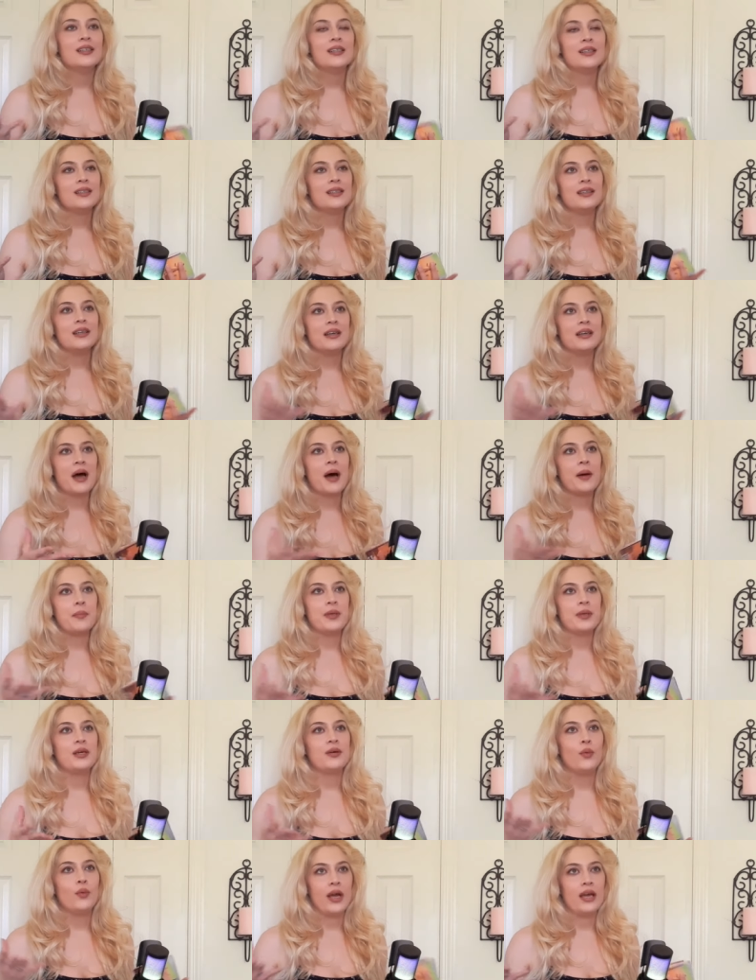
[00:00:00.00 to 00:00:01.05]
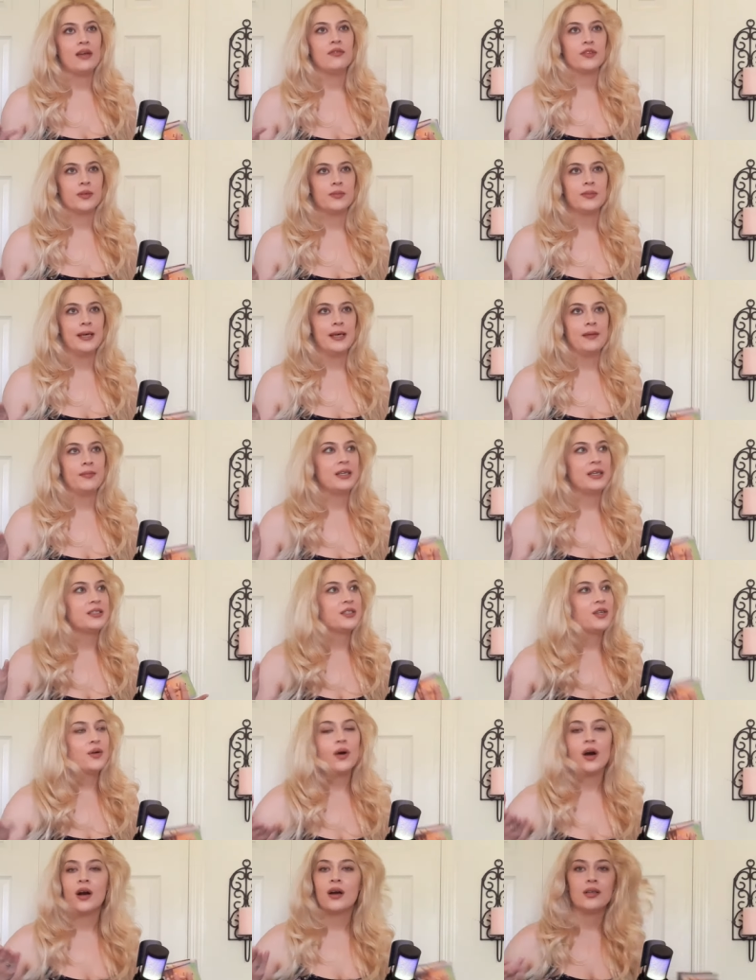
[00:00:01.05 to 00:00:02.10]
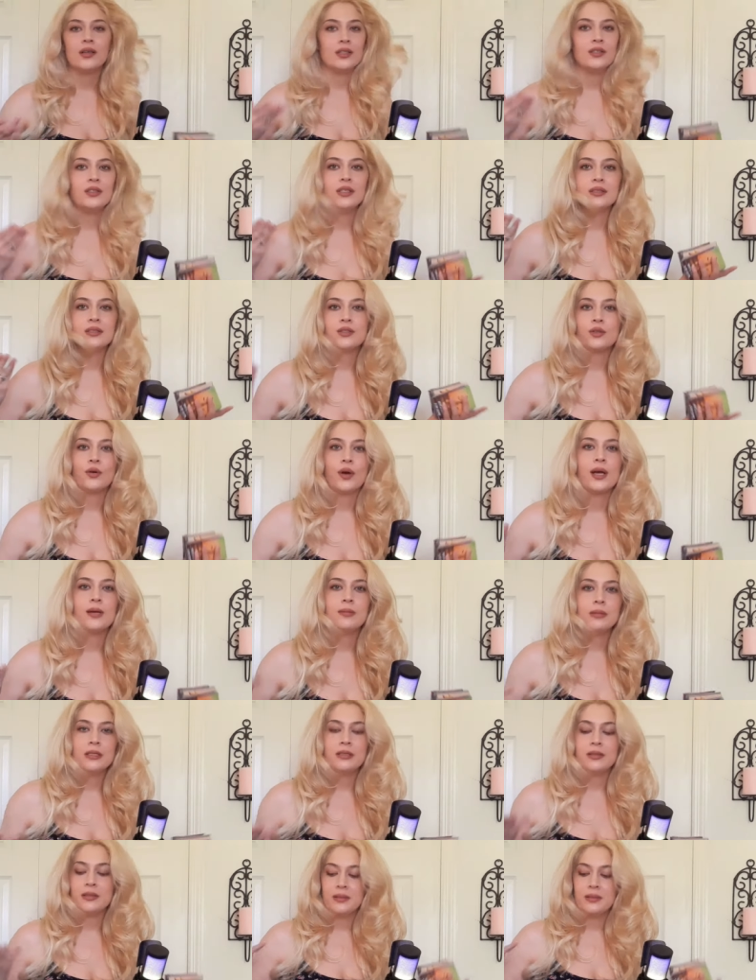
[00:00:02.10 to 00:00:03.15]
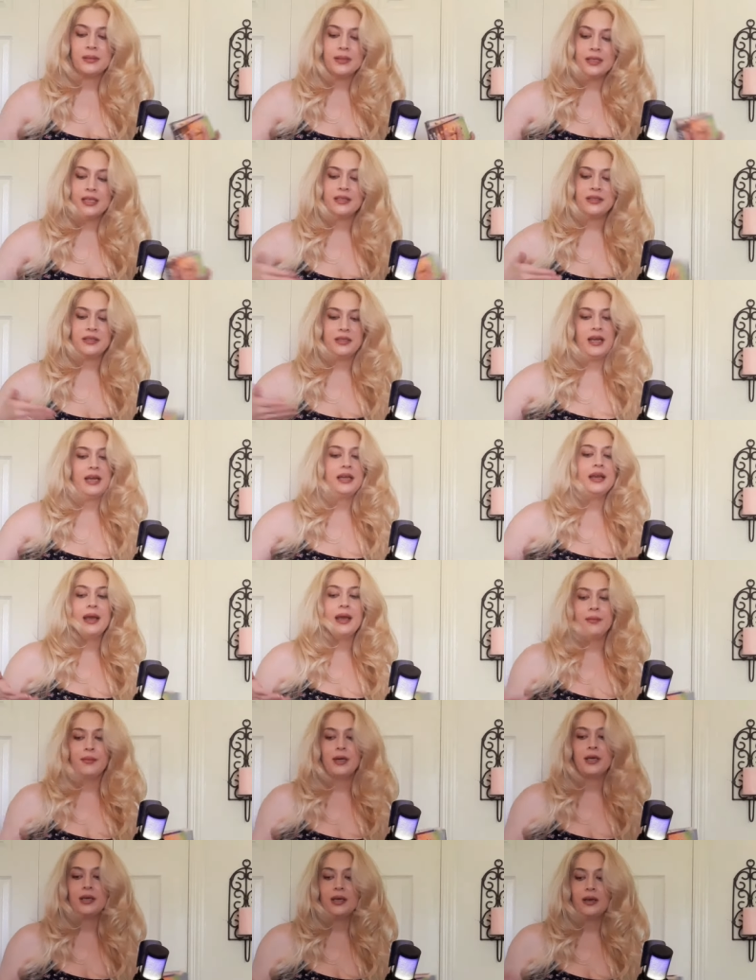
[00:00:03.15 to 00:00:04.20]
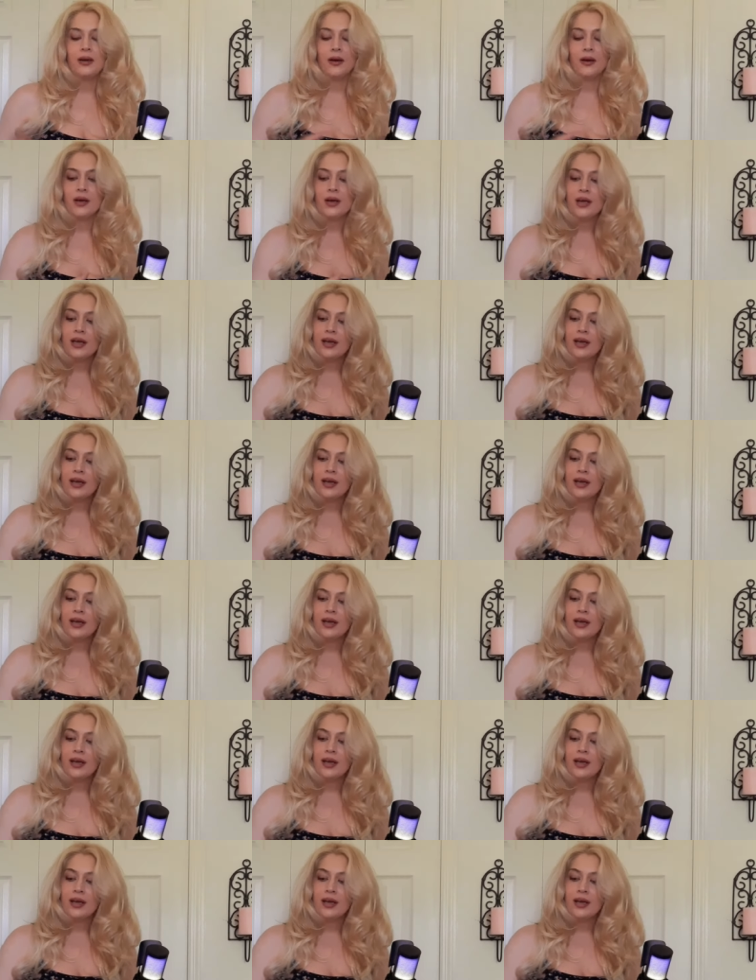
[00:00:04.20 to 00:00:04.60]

not be away from them. It's so hard to describe this dynamic here.